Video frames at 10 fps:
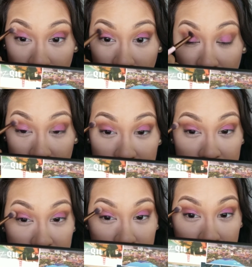and
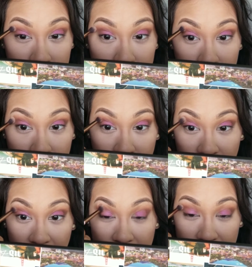it's
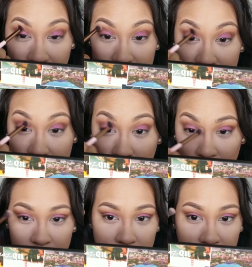providing like a small
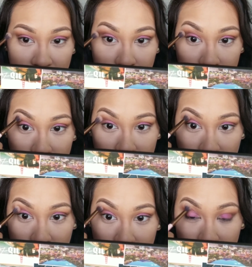little gap on my
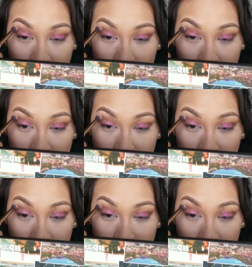eye.